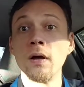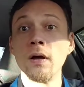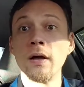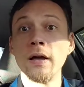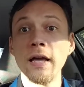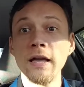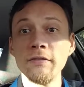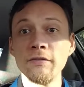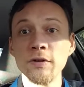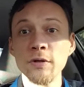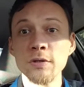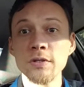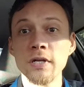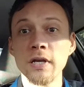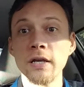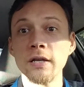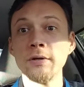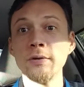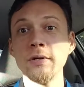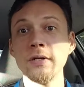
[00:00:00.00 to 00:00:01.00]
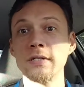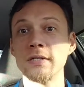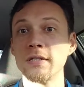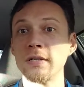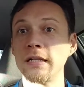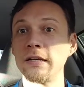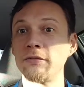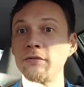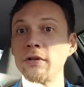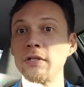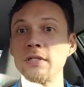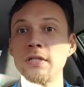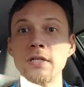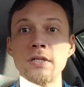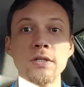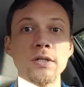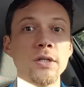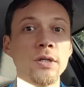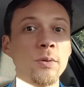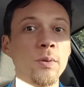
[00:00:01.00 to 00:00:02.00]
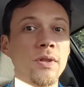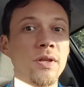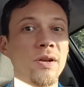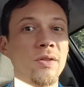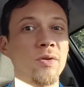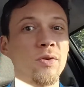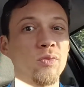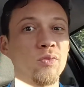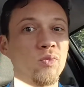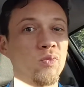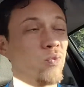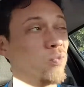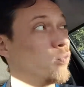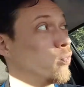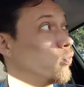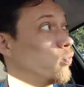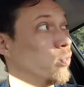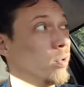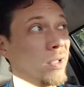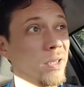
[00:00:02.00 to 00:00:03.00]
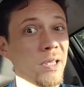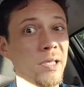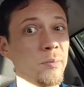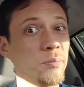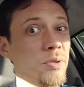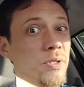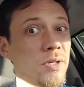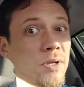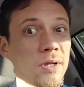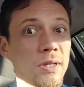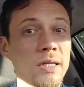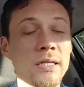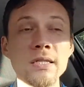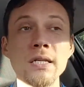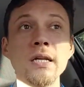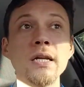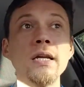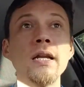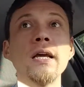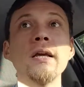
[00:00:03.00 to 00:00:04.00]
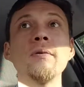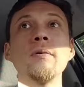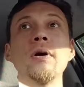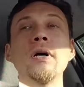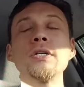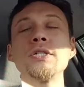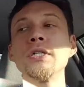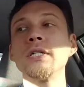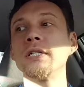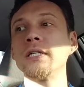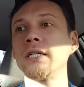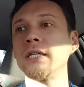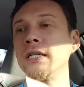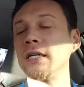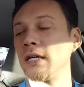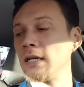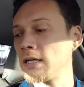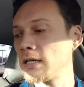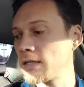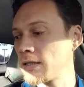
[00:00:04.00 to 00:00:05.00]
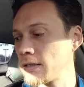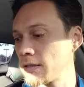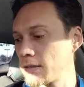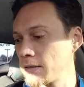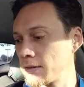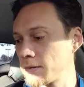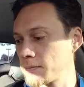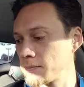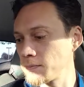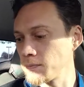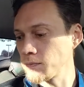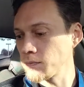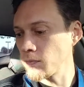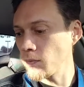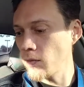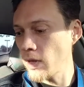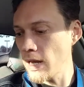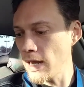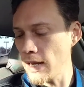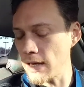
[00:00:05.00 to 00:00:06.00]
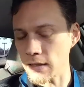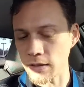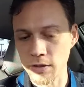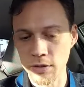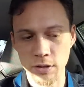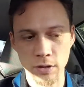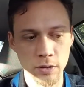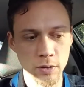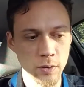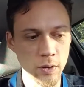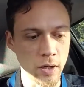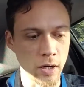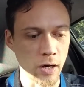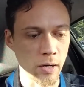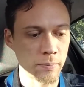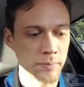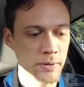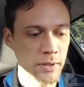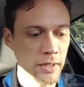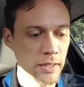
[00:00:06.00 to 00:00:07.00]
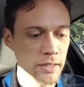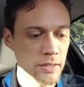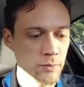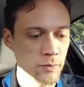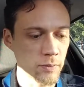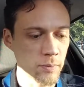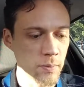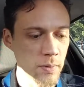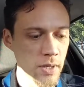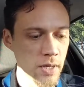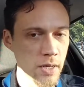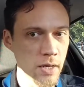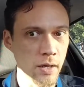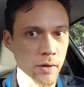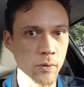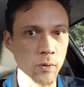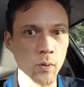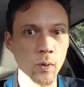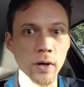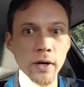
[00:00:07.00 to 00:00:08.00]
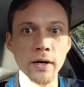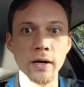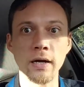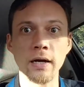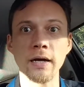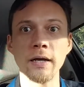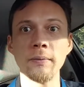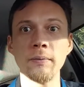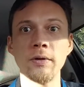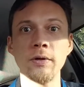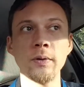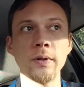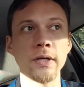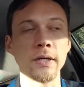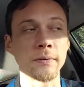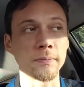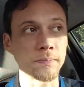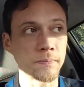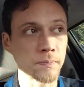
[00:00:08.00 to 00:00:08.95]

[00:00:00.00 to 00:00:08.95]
Hey folks, how you doing? It's Clay Francisco with another really bizarrely sunny day in Washington. Yeah, so updates with me and what I'm doing.